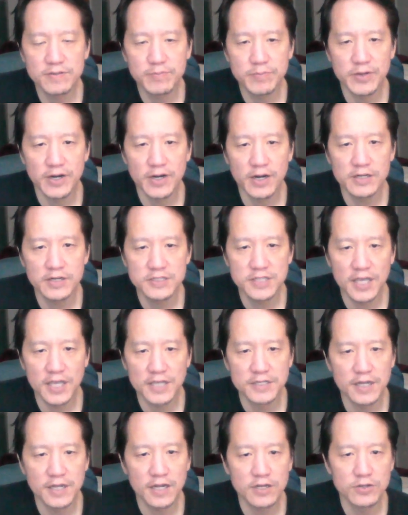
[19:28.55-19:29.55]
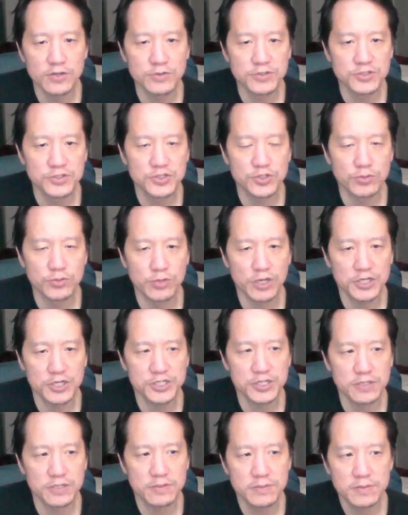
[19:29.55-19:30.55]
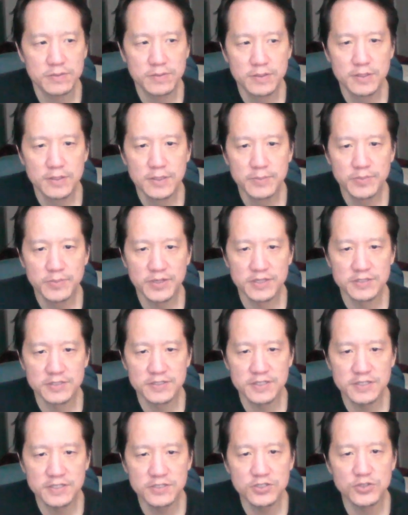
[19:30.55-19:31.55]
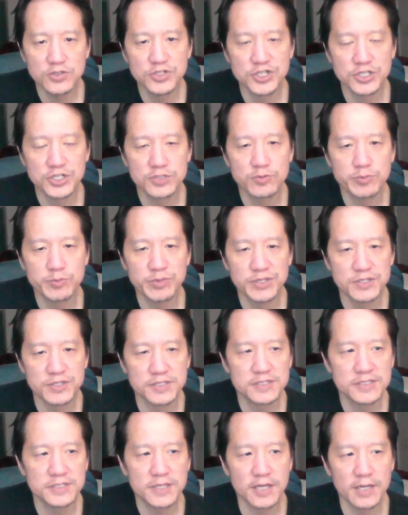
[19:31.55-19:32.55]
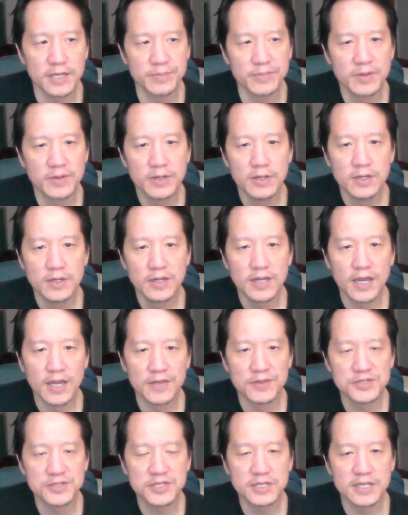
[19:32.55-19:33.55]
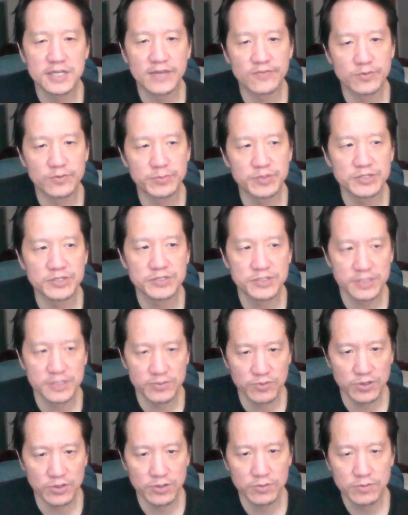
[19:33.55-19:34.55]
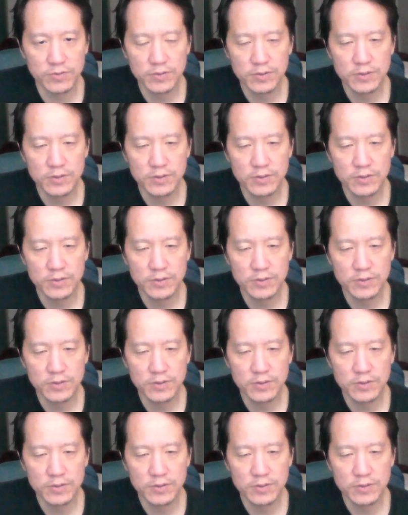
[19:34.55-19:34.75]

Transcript: box cannot go this direction because these two digits would be the same and this can never be 0.